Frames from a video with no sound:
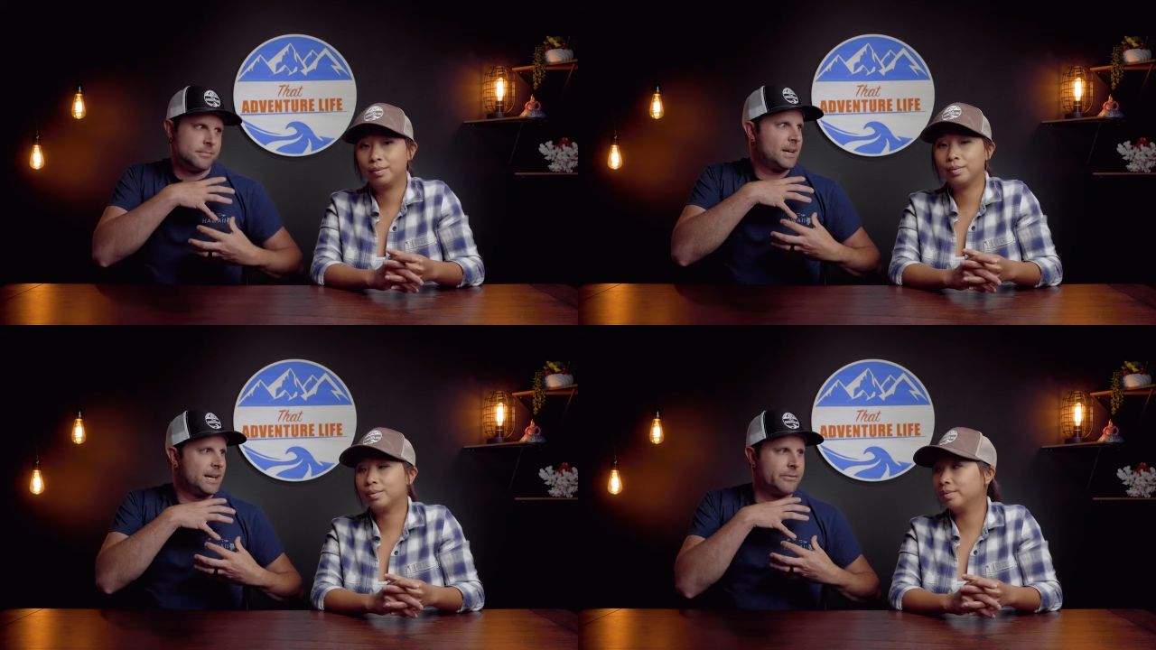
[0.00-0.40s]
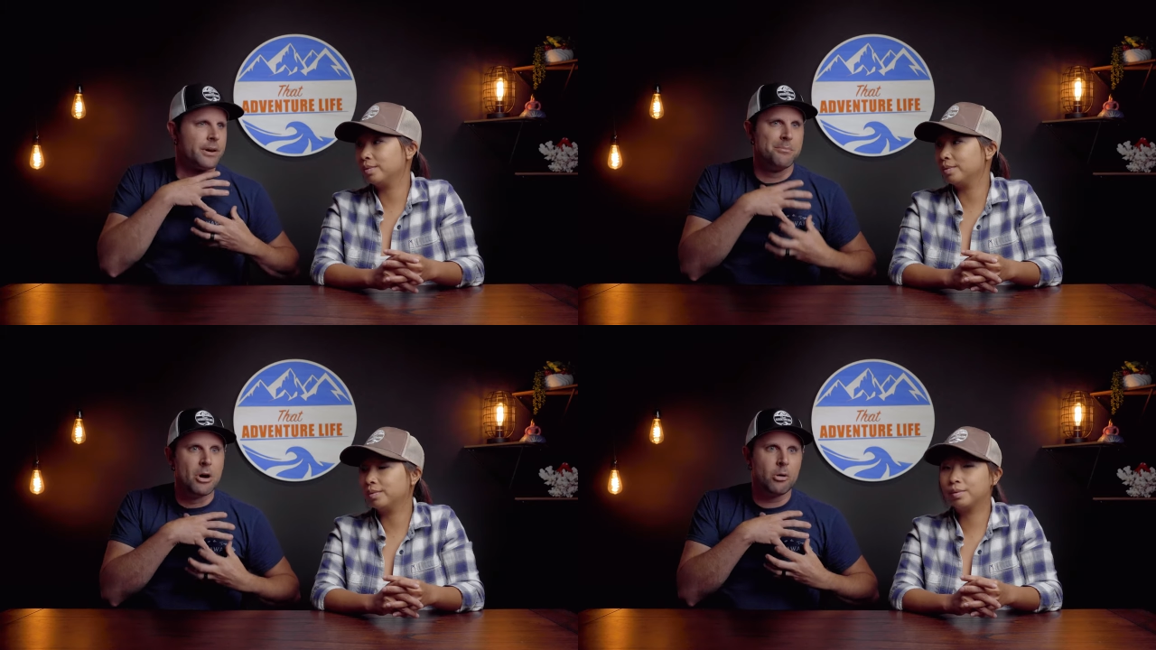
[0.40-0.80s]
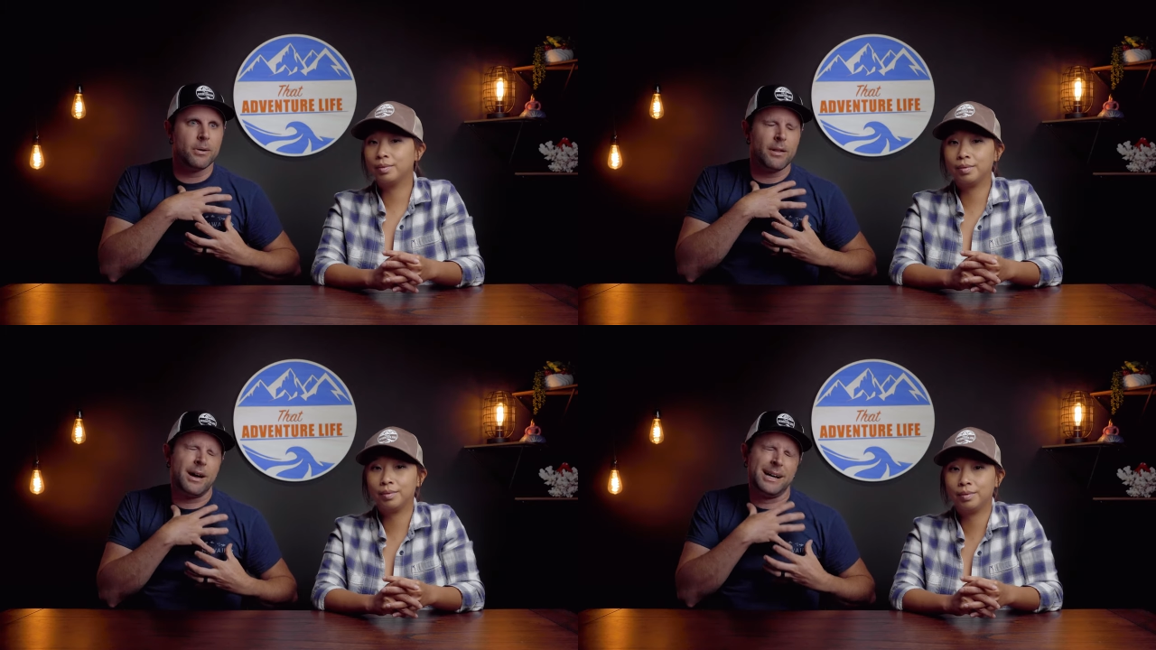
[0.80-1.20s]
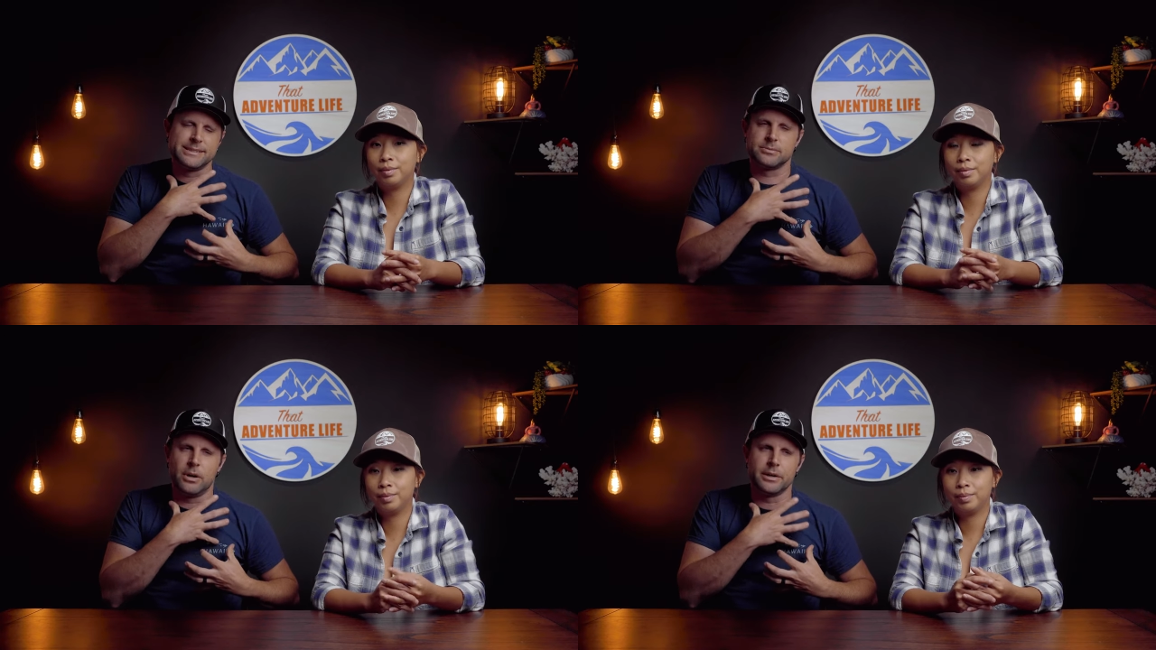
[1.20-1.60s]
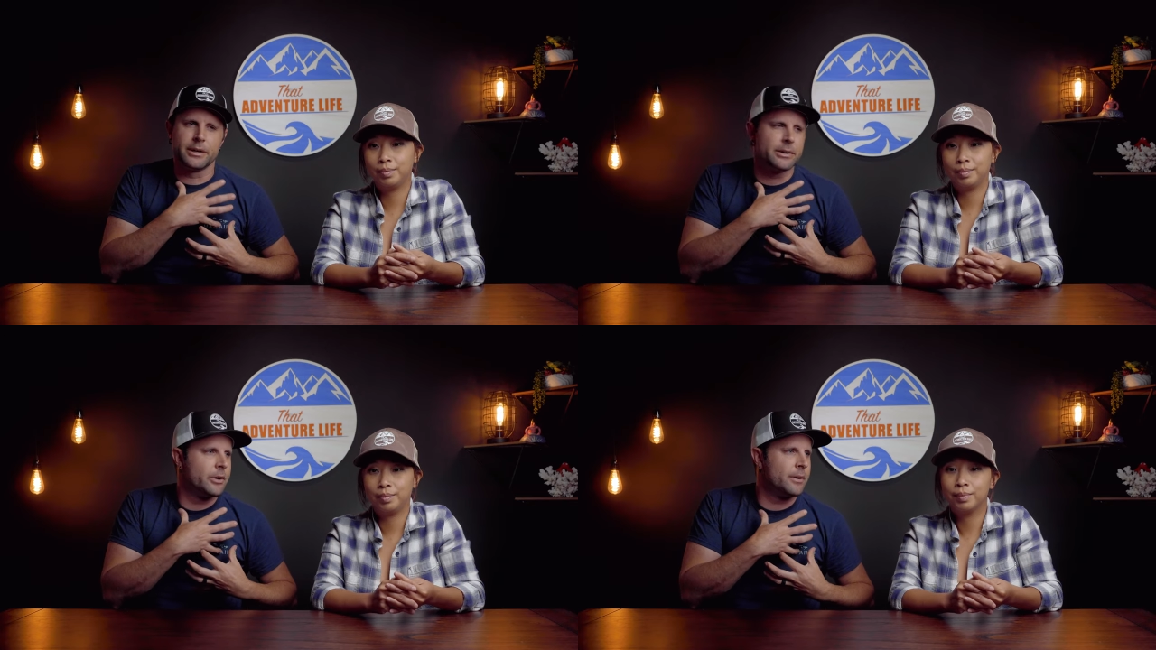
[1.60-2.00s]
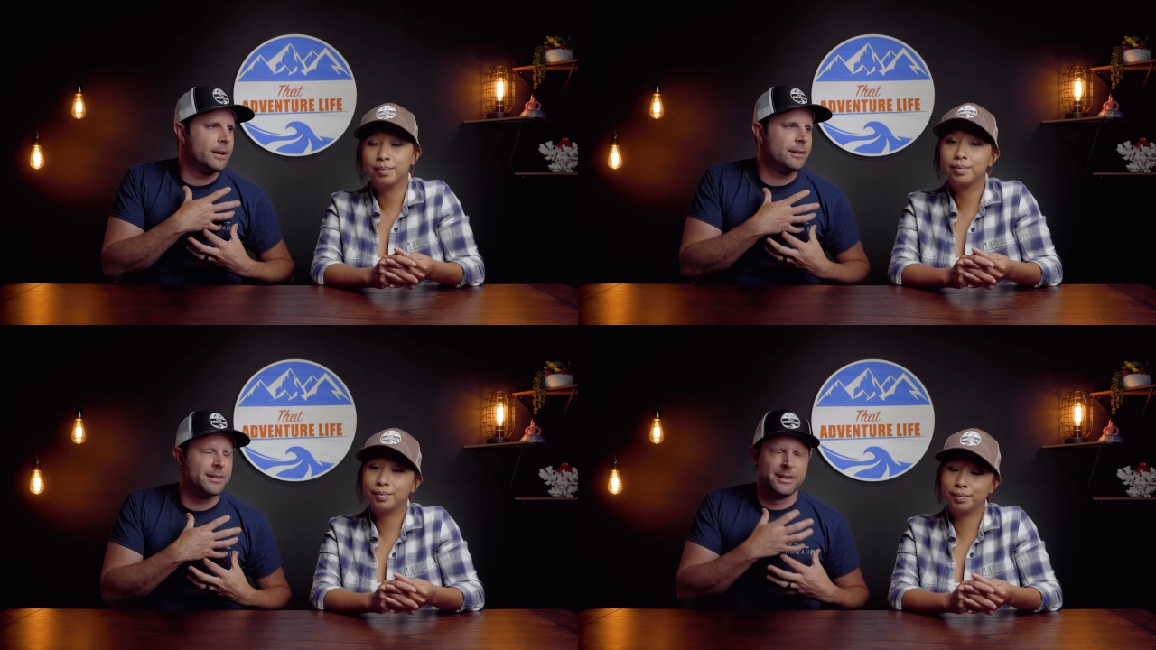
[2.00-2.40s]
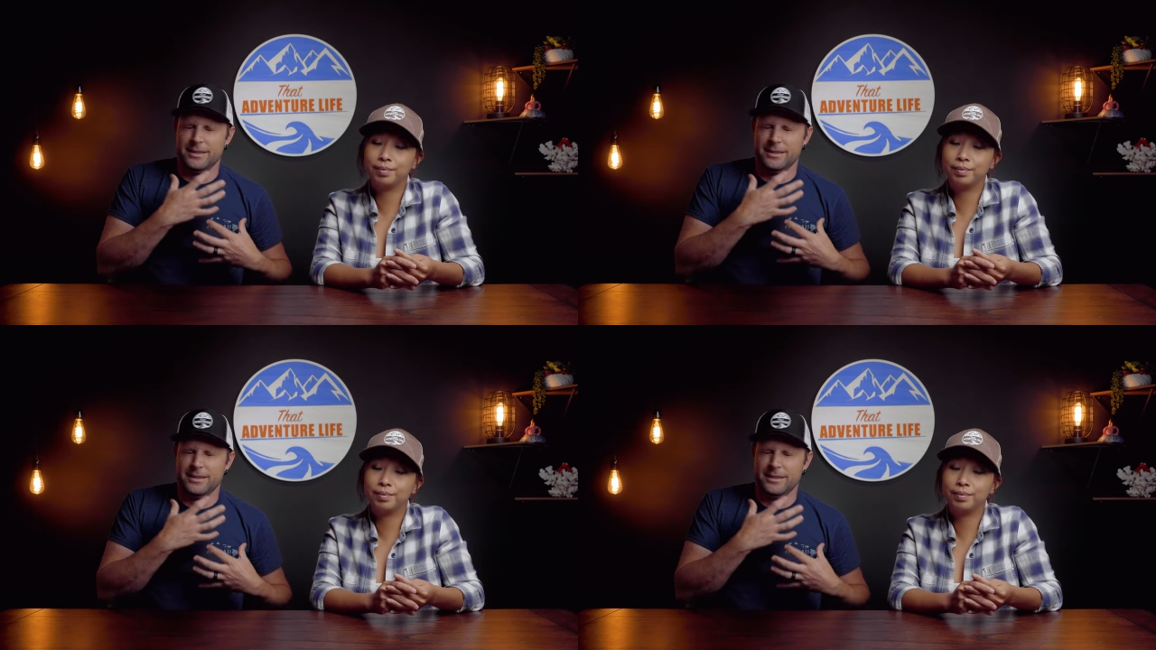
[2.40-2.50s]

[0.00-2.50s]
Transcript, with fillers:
Speaker 1: kind of immobilized while you're doing